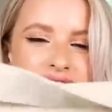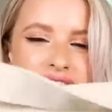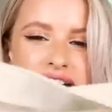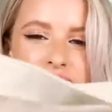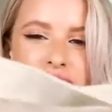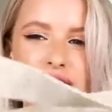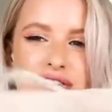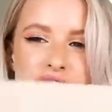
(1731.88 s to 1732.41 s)
So
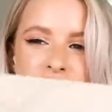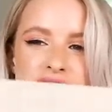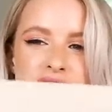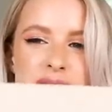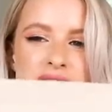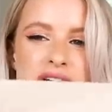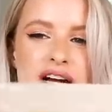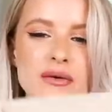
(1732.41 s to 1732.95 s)
that goes around
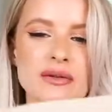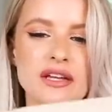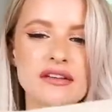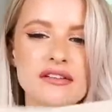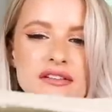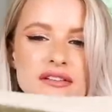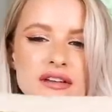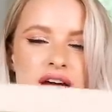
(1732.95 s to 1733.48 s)
your back with
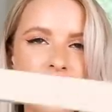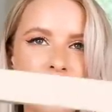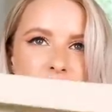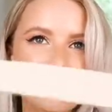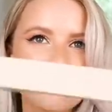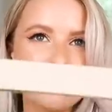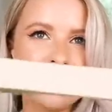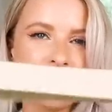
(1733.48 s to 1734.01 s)
this
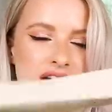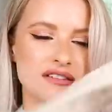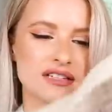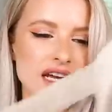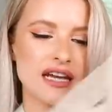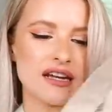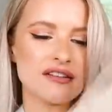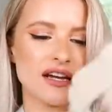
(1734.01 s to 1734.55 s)
um,
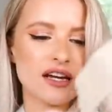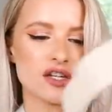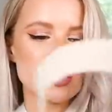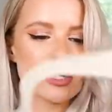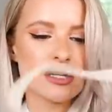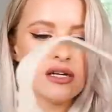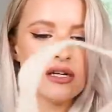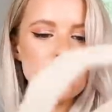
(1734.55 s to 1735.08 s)
elasticated
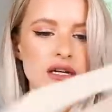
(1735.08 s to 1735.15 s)
section.